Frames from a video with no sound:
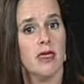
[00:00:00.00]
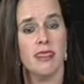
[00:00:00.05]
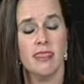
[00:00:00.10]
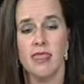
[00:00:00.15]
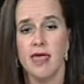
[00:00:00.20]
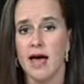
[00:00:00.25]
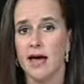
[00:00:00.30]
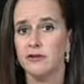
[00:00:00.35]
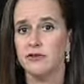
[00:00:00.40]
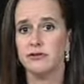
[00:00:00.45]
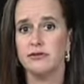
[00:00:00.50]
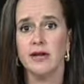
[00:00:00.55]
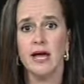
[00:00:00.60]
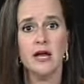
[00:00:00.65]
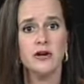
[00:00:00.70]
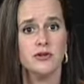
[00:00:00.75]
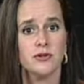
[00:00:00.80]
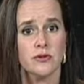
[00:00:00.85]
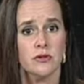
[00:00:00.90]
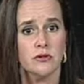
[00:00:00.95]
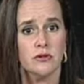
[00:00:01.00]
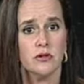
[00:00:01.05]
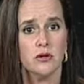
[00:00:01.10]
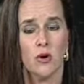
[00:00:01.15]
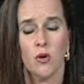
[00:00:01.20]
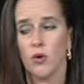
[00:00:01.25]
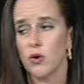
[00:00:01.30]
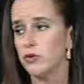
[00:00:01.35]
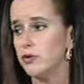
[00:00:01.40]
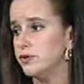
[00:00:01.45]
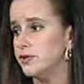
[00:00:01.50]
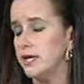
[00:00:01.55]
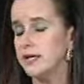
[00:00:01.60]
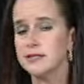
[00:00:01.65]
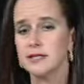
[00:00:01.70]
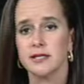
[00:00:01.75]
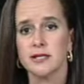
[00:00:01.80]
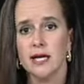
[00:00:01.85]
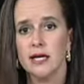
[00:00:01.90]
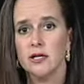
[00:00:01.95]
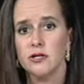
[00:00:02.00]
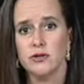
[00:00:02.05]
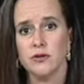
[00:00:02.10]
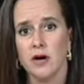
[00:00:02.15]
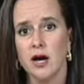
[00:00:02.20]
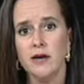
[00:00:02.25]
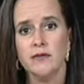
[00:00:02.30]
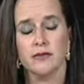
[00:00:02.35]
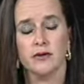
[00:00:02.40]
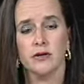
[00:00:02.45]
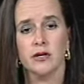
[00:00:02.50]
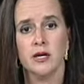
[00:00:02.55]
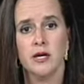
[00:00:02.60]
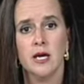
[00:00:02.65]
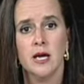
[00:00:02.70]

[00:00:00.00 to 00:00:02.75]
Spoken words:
That's natural, or their designated driver.